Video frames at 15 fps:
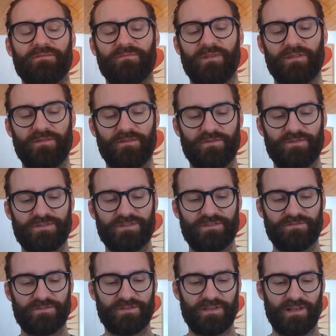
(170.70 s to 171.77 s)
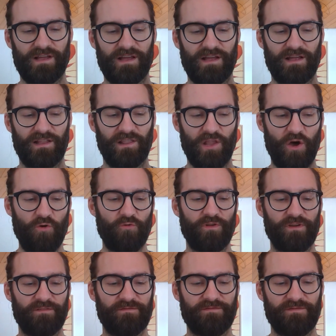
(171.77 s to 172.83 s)
There's a load
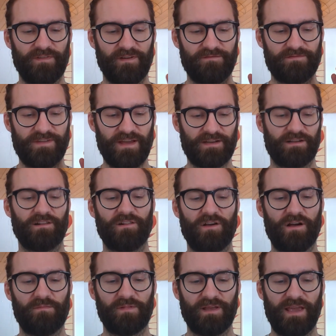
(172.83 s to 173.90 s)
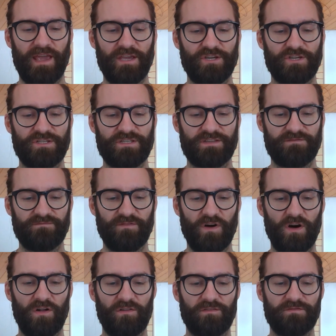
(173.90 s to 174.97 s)
of technical complications
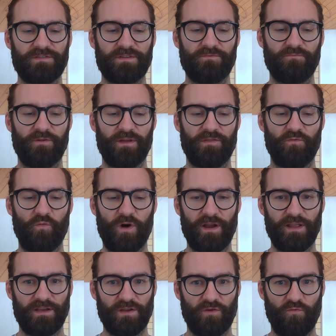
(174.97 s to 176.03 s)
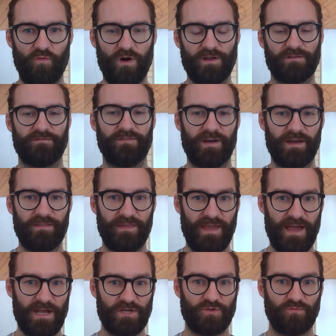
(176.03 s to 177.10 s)
involved with wanting to quantify
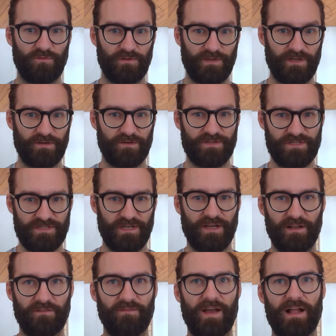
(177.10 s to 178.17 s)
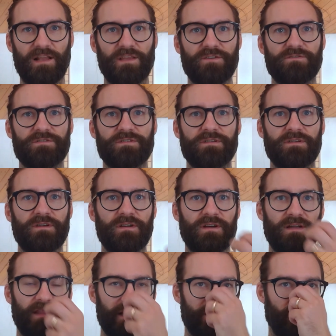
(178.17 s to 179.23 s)
the actual NIRS signal values.
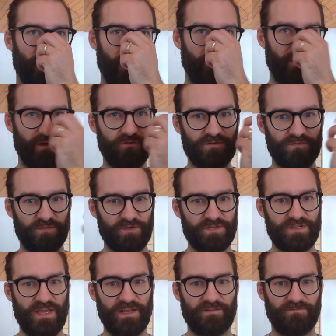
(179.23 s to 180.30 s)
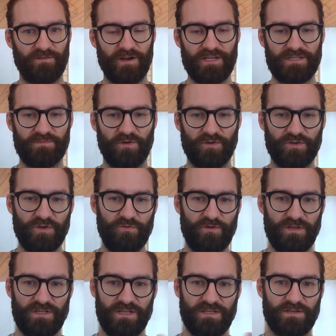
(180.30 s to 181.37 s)
That's why we use percent for SMO2,
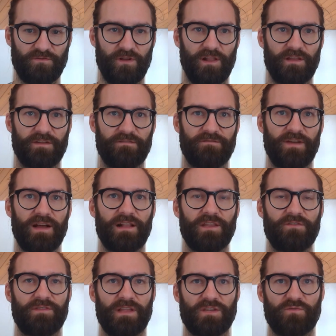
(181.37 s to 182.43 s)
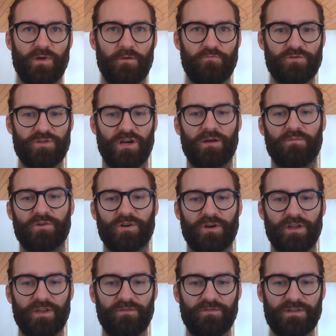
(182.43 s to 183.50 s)
because a relative value, and that's why we use
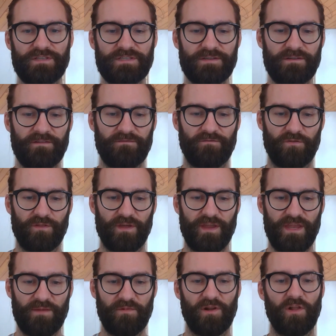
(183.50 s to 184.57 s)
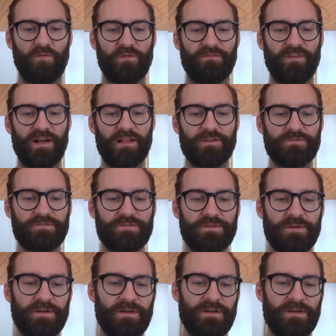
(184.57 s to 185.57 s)
arbitrary units for the hemoglobin values.